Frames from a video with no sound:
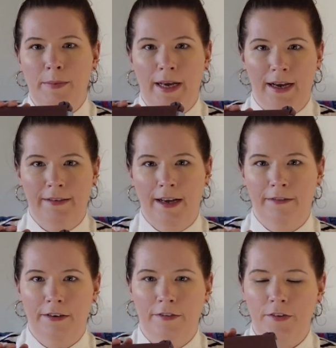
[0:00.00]
a bag I've had
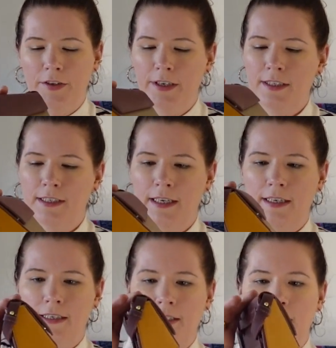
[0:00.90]
for a few years. It
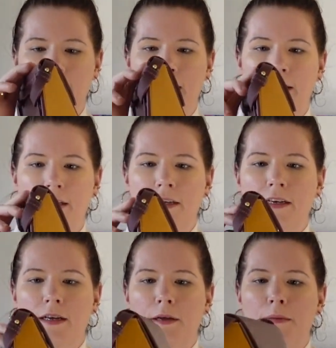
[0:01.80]
is the
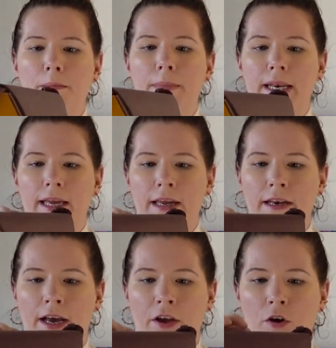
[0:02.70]
mini
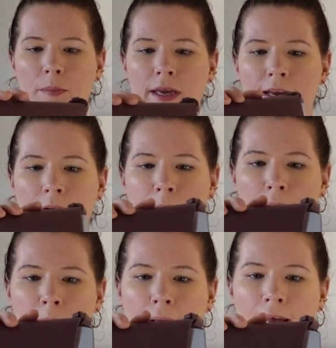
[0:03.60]
Naomi
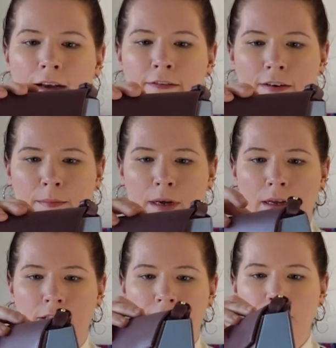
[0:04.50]
belt bag from
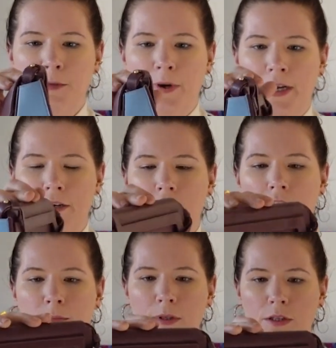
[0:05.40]
a Turkish brand
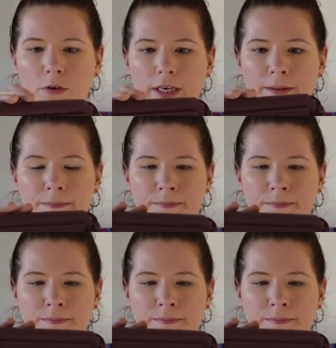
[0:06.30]
called Mlouye.